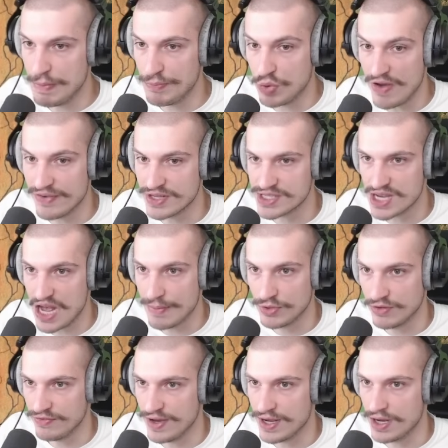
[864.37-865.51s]
province hop to
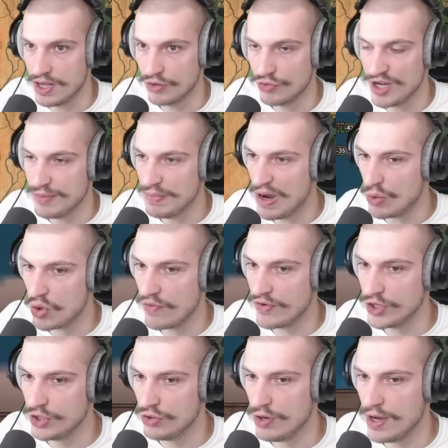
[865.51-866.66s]
fight a great power over here,